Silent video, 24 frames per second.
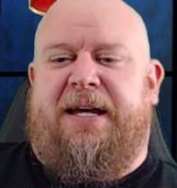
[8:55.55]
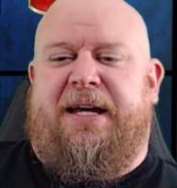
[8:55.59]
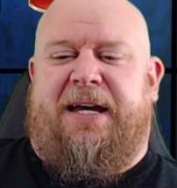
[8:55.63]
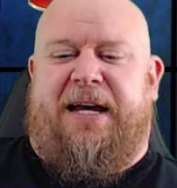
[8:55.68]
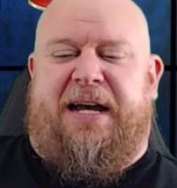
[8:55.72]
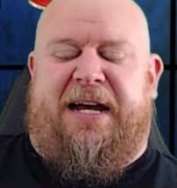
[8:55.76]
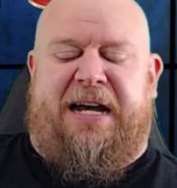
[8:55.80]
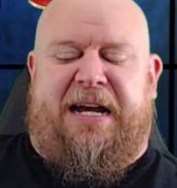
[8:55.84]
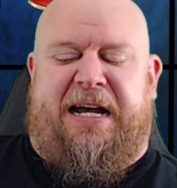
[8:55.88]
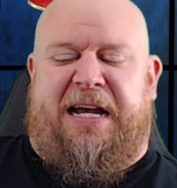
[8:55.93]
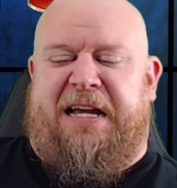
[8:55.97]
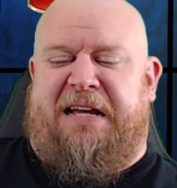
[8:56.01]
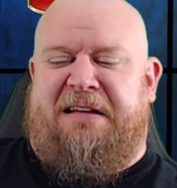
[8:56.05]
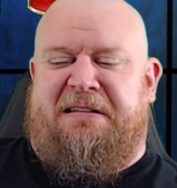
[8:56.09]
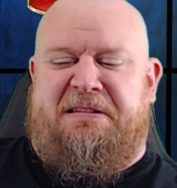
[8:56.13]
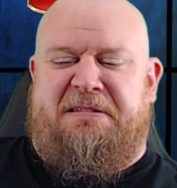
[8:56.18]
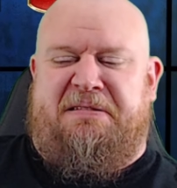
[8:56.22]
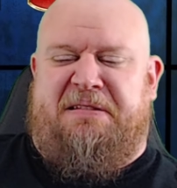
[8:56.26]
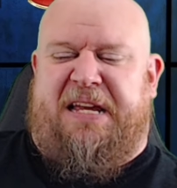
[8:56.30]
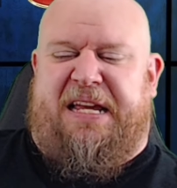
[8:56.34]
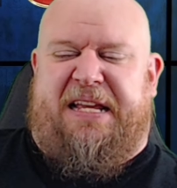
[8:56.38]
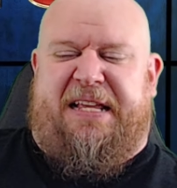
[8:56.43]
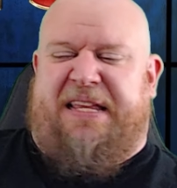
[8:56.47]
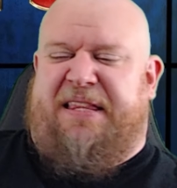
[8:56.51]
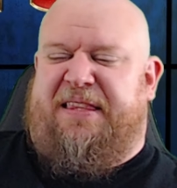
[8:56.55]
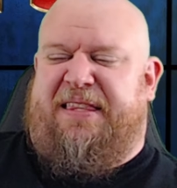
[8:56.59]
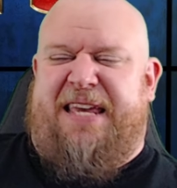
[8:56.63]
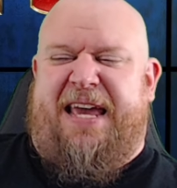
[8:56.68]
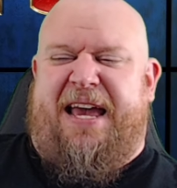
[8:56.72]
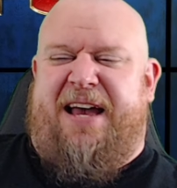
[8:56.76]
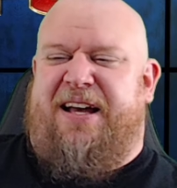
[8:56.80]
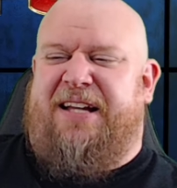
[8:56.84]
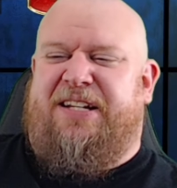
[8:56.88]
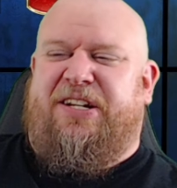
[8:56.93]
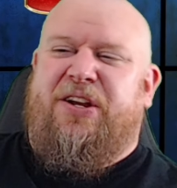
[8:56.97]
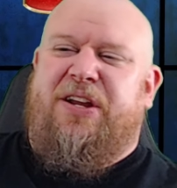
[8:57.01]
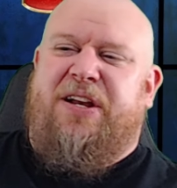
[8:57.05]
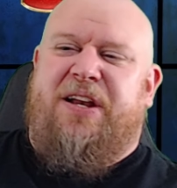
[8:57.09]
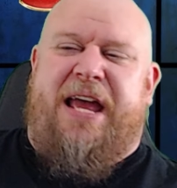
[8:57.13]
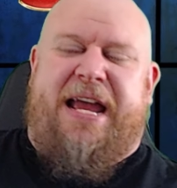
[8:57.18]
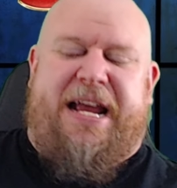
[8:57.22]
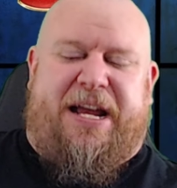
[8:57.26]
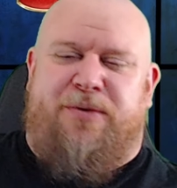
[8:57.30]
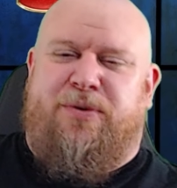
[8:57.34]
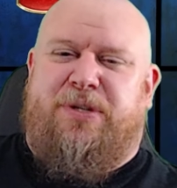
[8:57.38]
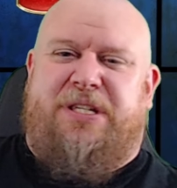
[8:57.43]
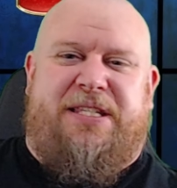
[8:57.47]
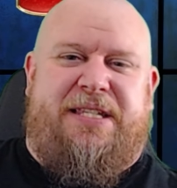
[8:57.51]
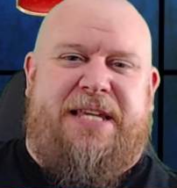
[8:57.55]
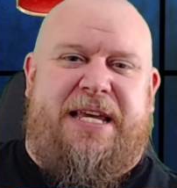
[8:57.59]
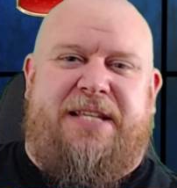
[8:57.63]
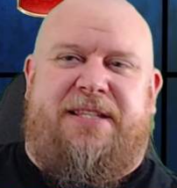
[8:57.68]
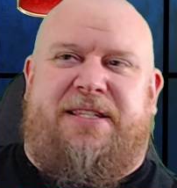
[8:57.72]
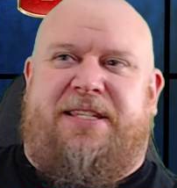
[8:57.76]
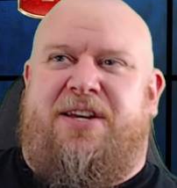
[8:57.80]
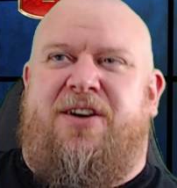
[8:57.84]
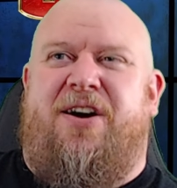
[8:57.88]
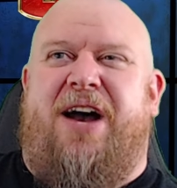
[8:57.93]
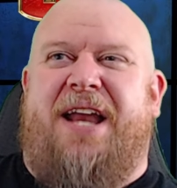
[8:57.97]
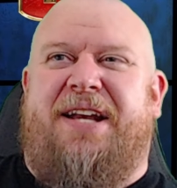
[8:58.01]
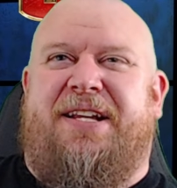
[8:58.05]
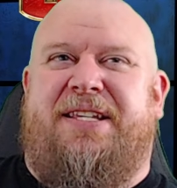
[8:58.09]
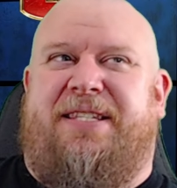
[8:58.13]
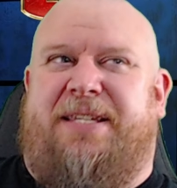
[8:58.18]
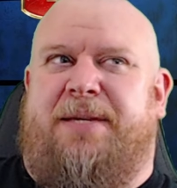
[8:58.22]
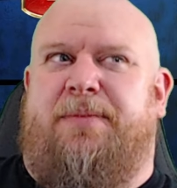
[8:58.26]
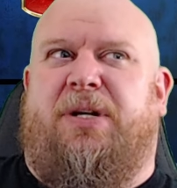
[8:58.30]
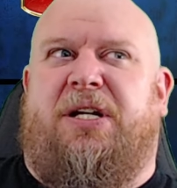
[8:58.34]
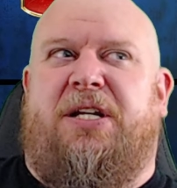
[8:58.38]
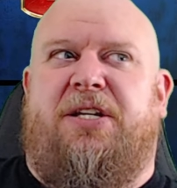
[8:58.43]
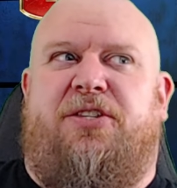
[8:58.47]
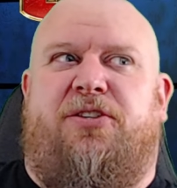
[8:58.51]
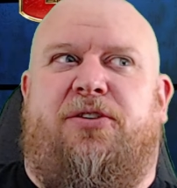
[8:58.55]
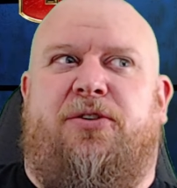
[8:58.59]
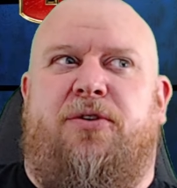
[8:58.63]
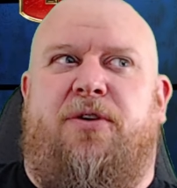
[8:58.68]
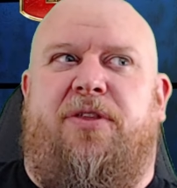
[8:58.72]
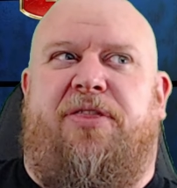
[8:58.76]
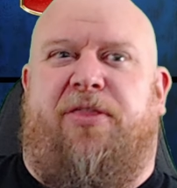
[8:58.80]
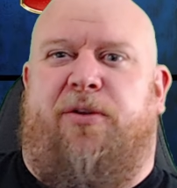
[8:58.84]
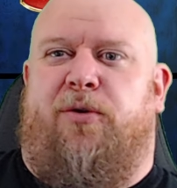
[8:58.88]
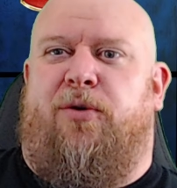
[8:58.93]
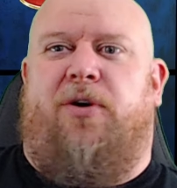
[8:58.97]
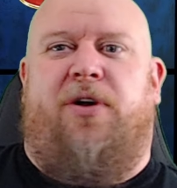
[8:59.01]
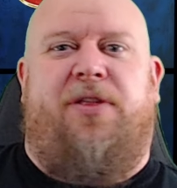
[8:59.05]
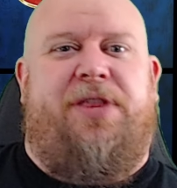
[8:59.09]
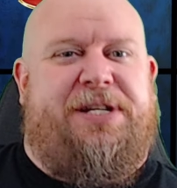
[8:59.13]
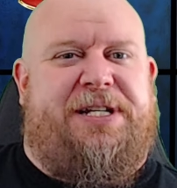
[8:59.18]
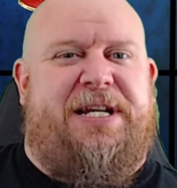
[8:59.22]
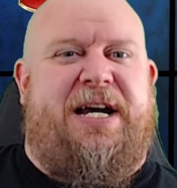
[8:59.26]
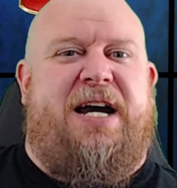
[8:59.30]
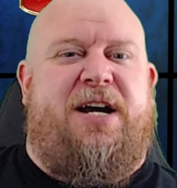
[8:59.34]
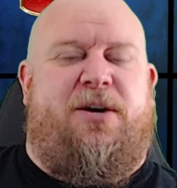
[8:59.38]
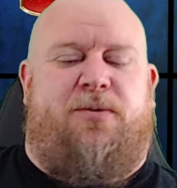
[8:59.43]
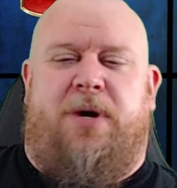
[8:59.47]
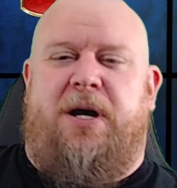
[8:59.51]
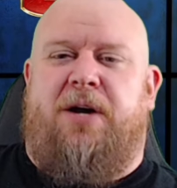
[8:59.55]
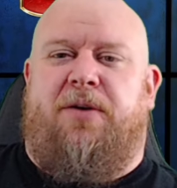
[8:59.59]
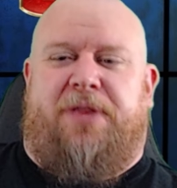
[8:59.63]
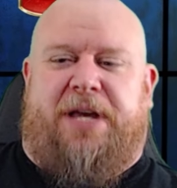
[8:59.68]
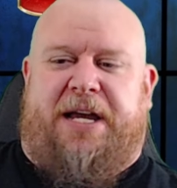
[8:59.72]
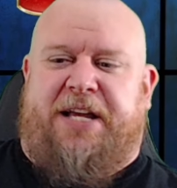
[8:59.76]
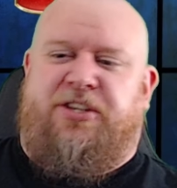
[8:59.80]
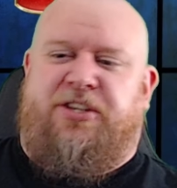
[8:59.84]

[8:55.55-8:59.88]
I don't like it. It's kind of similar to Thor the Dark World. I